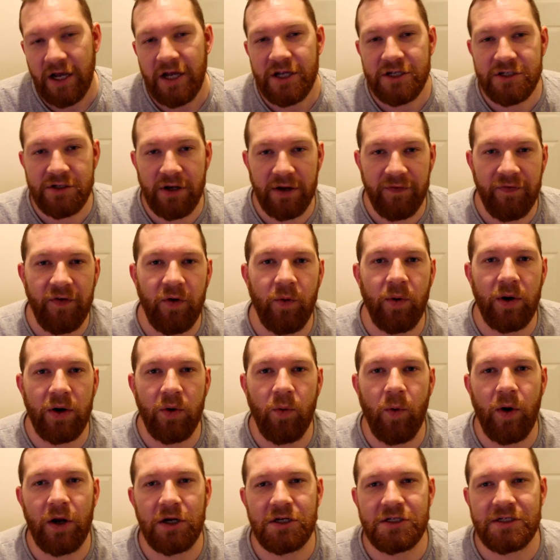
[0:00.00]
So if you want to
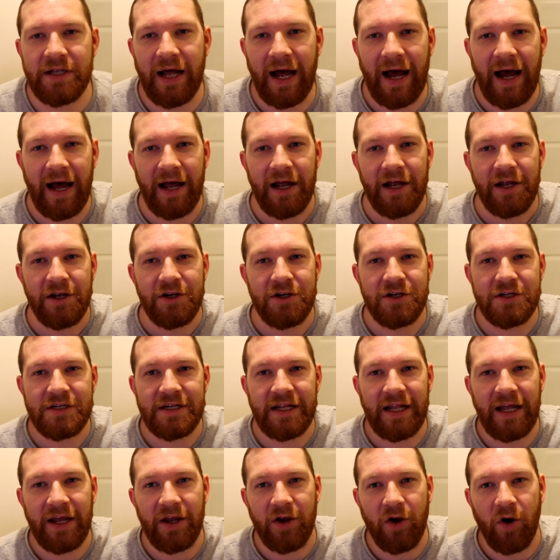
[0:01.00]
watch that, just
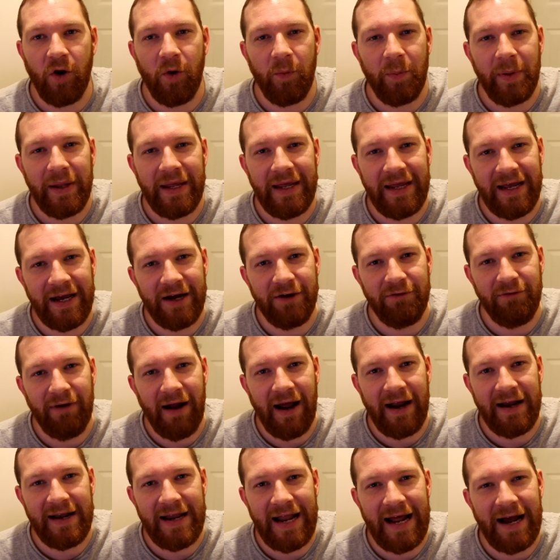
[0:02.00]
click up here
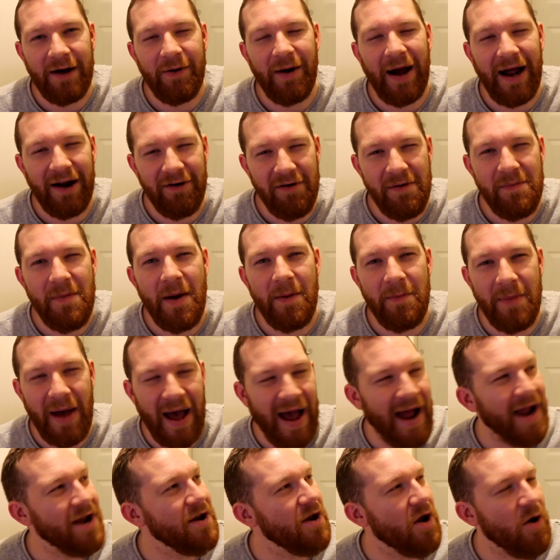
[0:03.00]
right now.
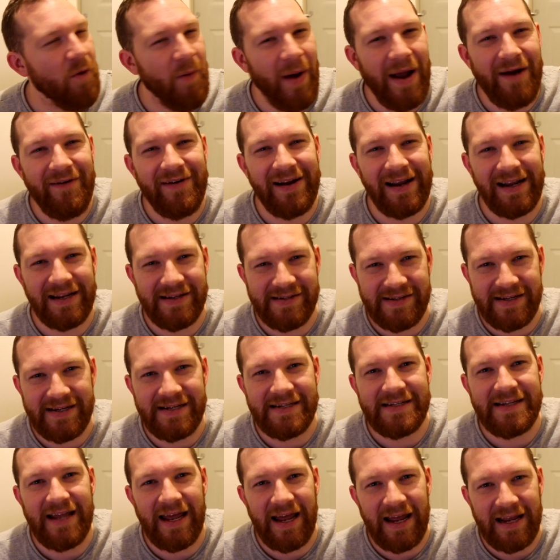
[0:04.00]
I know where it is
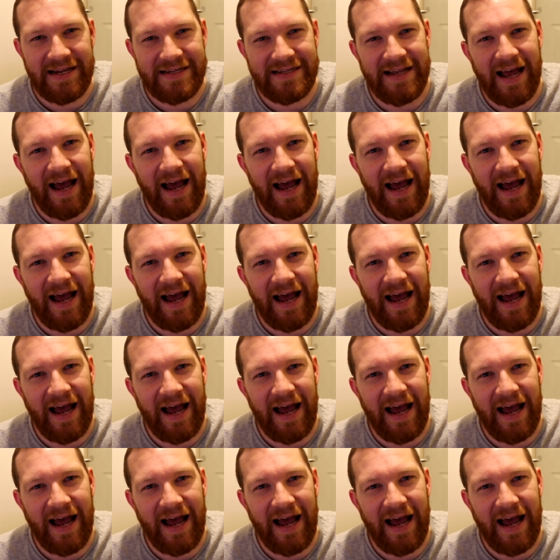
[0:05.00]
these days.